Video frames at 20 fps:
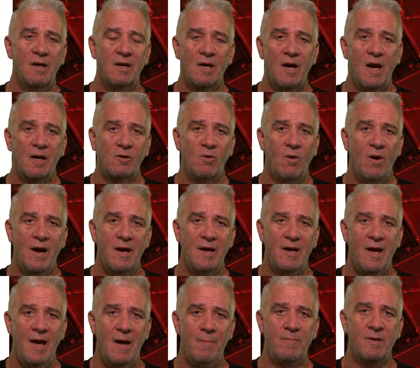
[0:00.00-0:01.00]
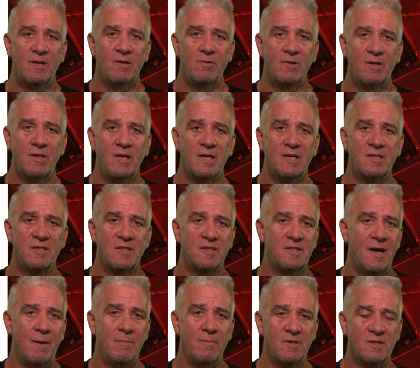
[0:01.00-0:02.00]
are quite happy with these as
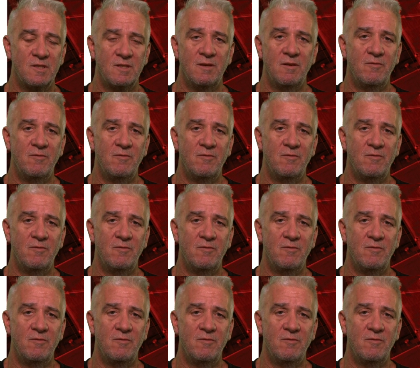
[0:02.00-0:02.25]
numbers.